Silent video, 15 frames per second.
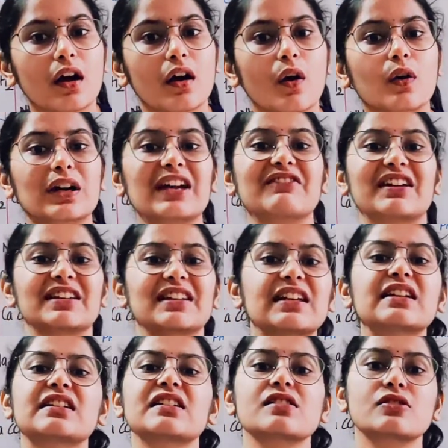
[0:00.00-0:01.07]
okay, whether
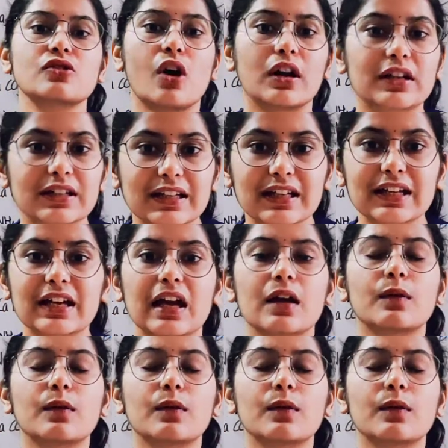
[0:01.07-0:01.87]
it is salty,